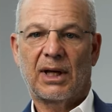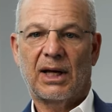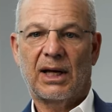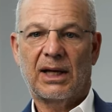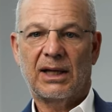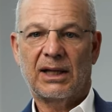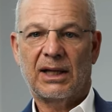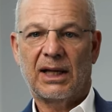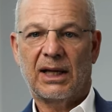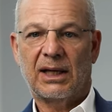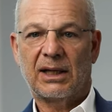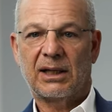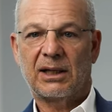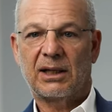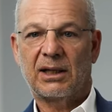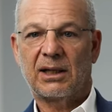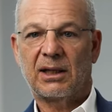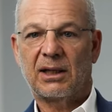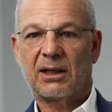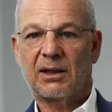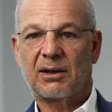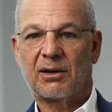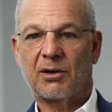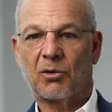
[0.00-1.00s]
And then
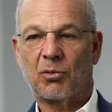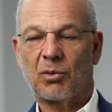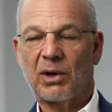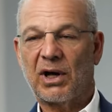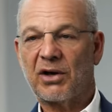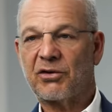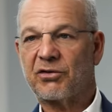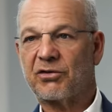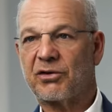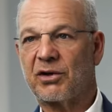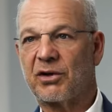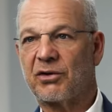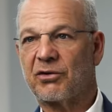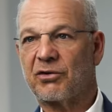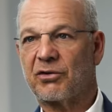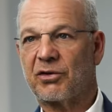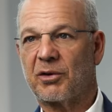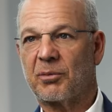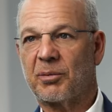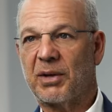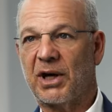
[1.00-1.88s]
the rest is the